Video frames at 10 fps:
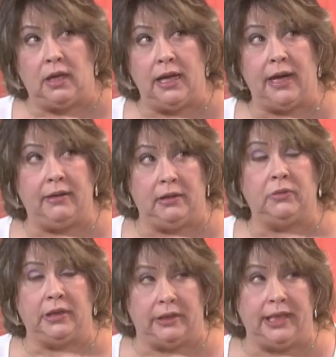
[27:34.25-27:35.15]
and I,
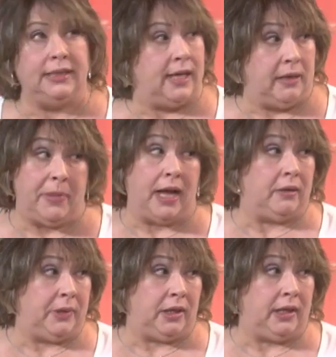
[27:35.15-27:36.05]
like I said, I'm
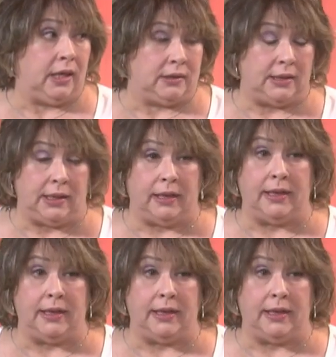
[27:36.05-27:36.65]
adamant against it,